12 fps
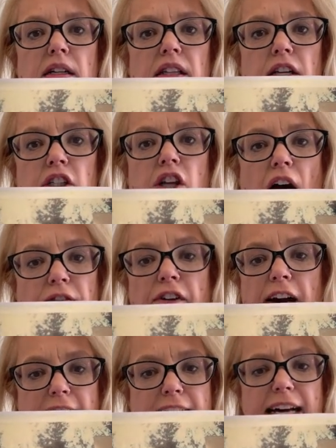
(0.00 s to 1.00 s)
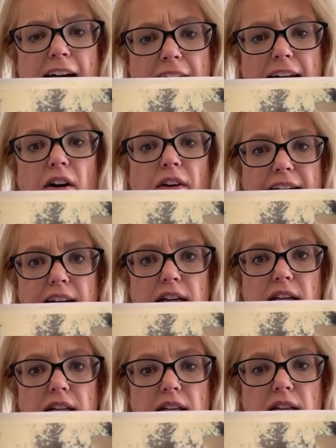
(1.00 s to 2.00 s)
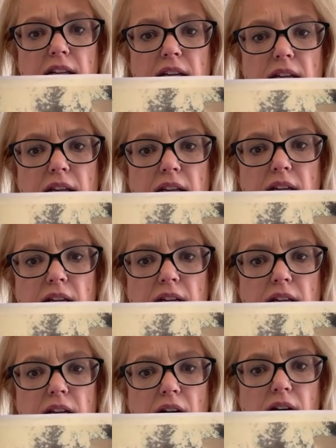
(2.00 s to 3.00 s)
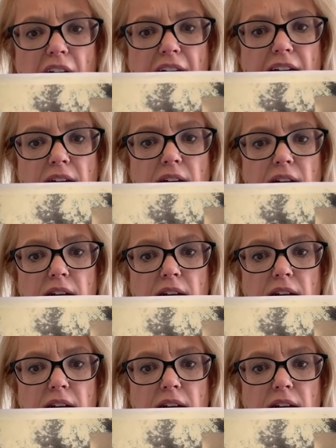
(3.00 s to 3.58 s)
That's Sean fucking Connery. Okay?